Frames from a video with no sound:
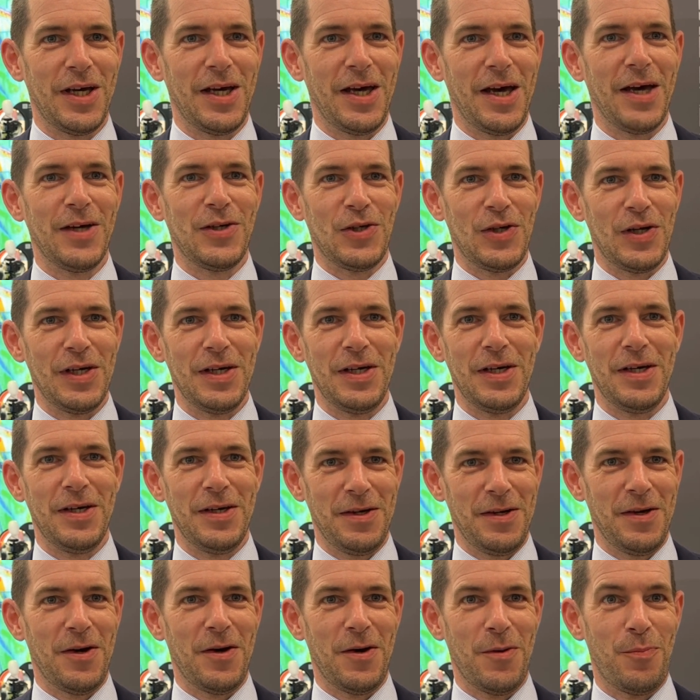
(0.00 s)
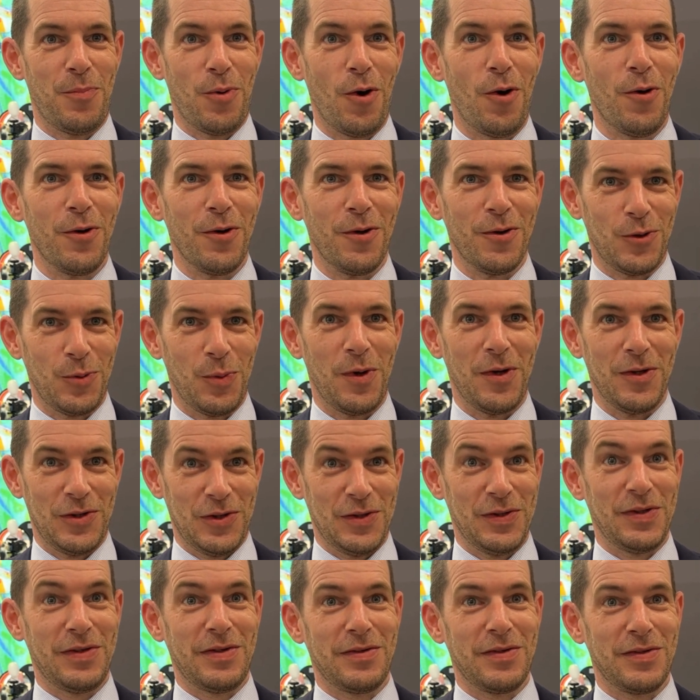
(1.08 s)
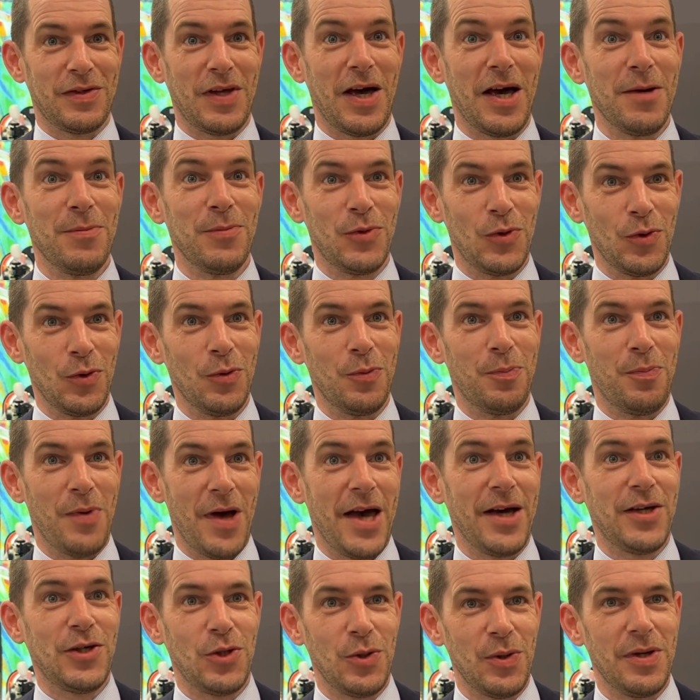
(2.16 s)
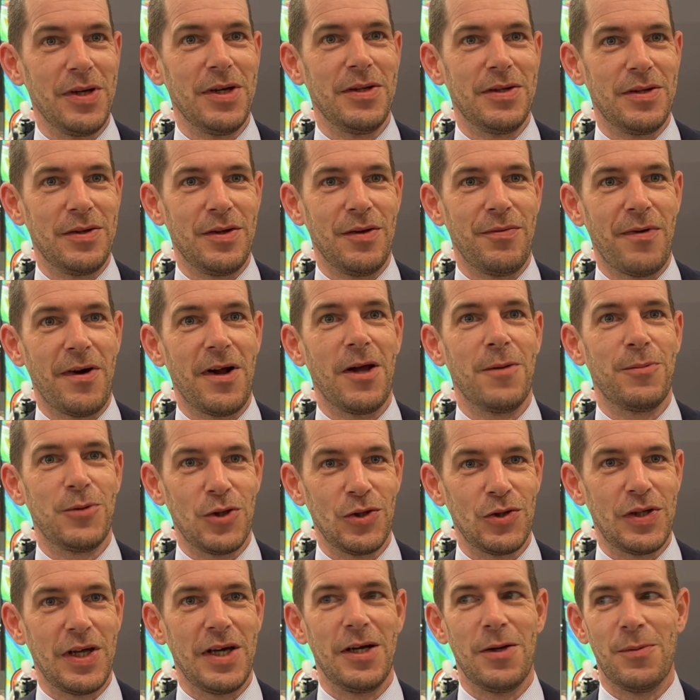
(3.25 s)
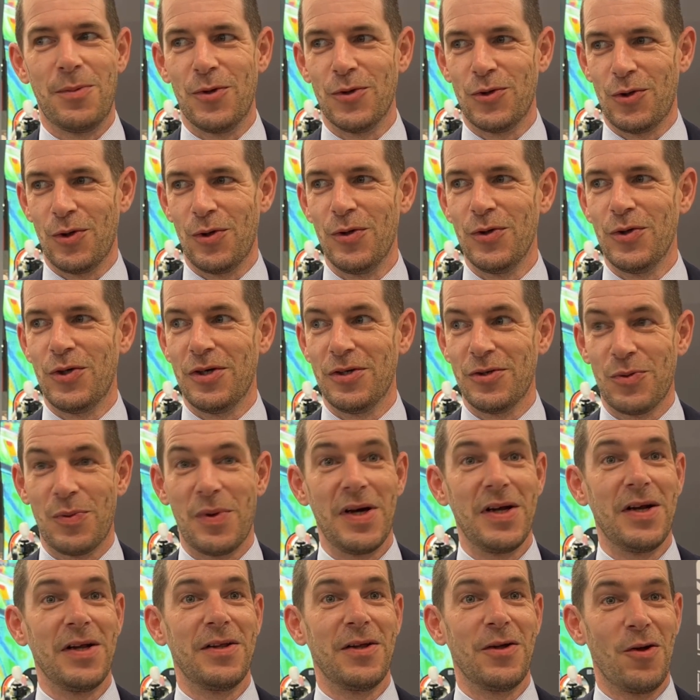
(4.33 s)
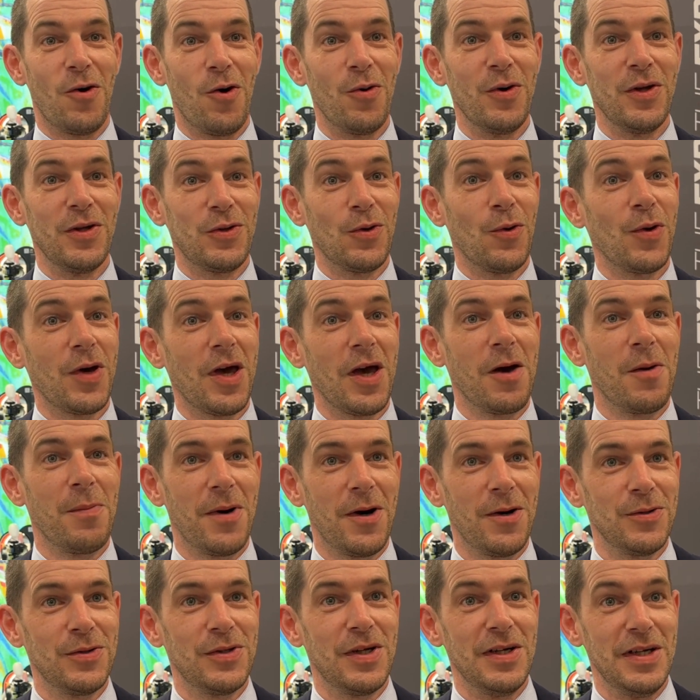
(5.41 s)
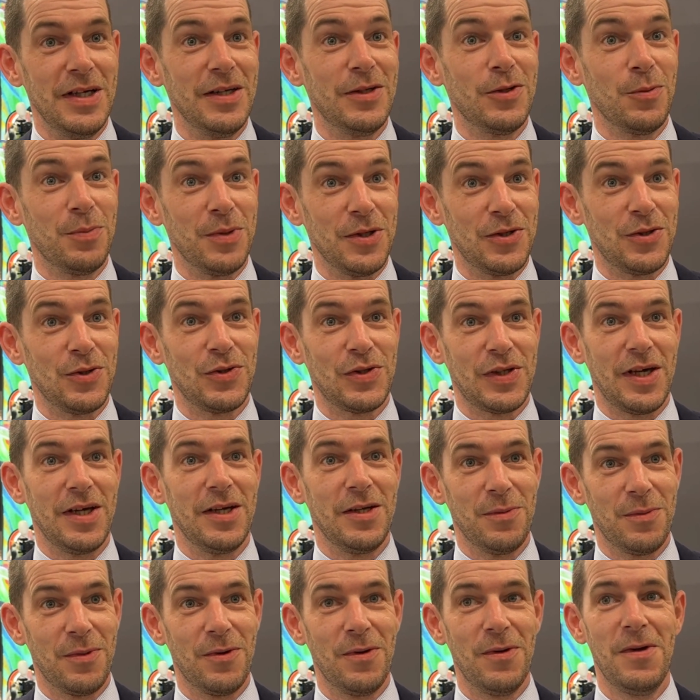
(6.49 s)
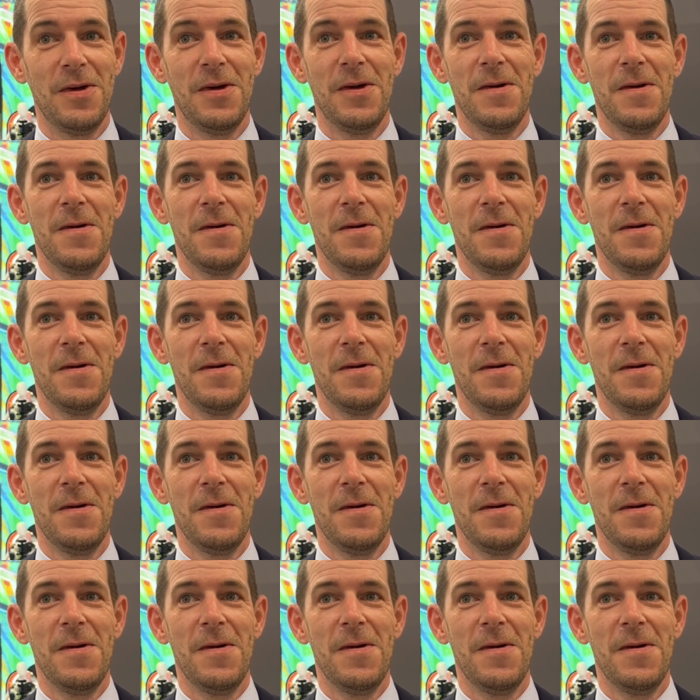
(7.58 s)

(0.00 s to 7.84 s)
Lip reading: say, actually brought us was time to actually develop sustainable solutions rather than only talking about the need to be sustainable.